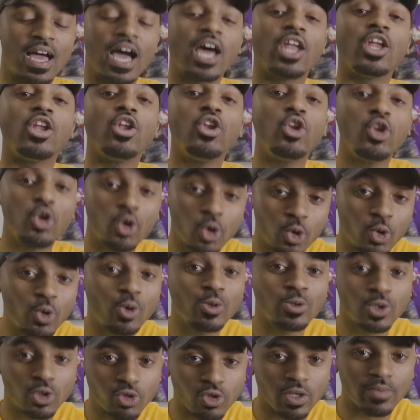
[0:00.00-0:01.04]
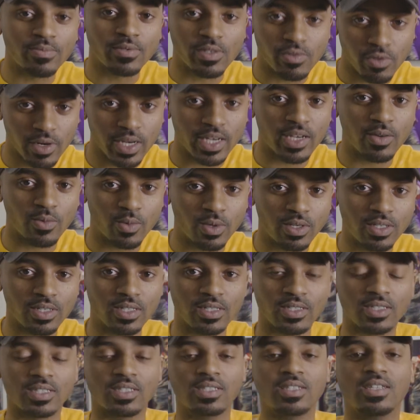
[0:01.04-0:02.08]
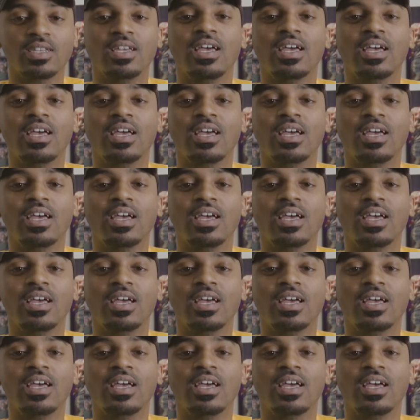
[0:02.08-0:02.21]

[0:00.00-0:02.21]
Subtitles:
I knew who Trippie Redd was.